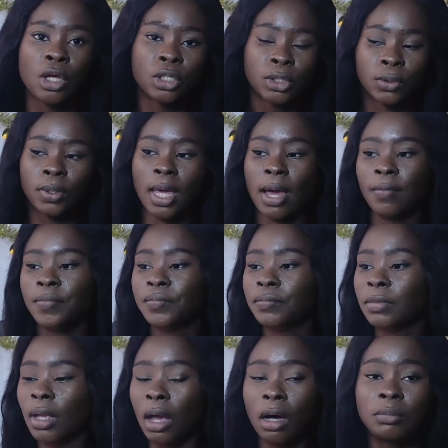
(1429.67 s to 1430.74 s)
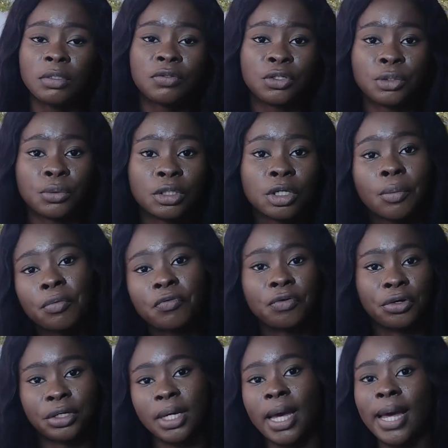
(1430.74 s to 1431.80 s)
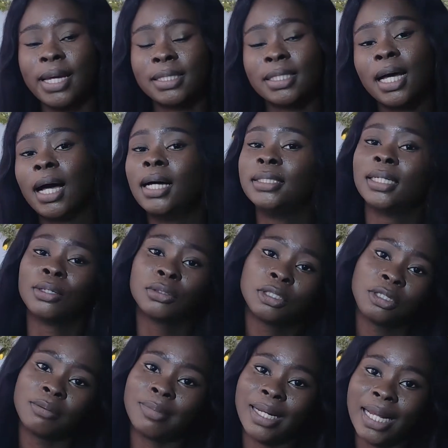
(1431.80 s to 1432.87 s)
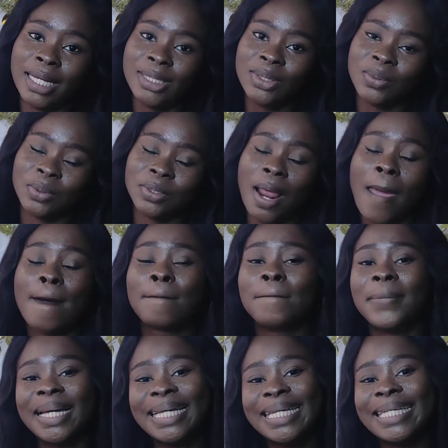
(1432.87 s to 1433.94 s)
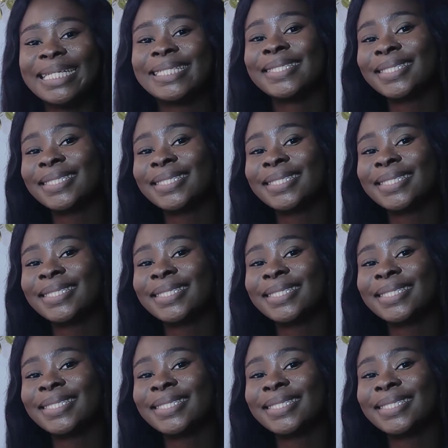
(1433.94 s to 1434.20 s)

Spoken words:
So yeah, I hope this video was helpful for you guys, and I'll see you in my next one. Bye.